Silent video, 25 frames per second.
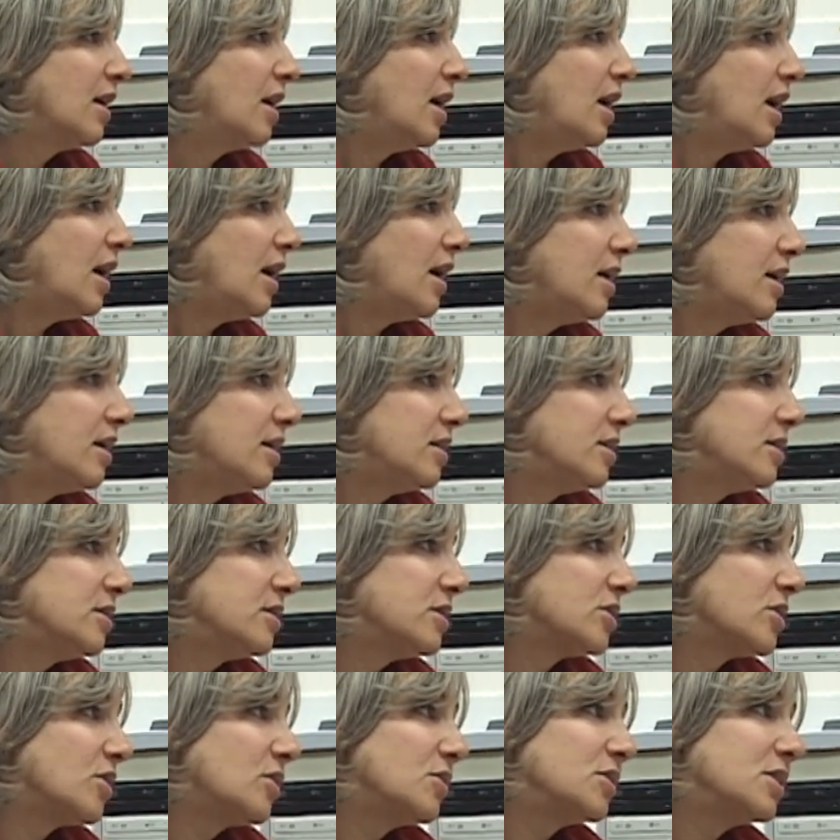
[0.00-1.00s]
And
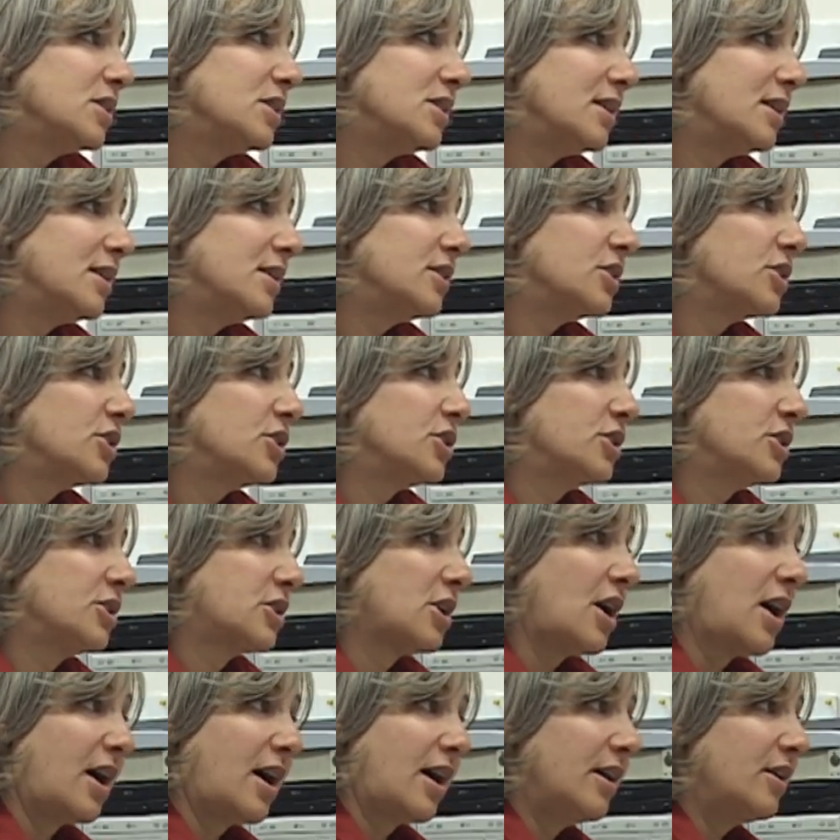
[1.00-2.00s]
so today's
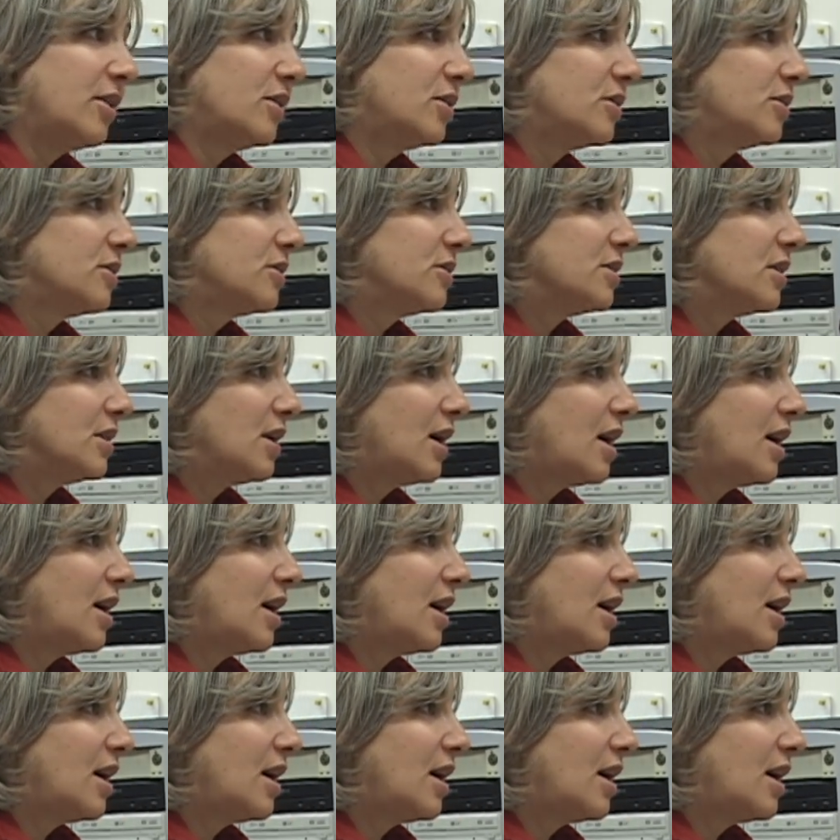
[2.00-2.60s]
child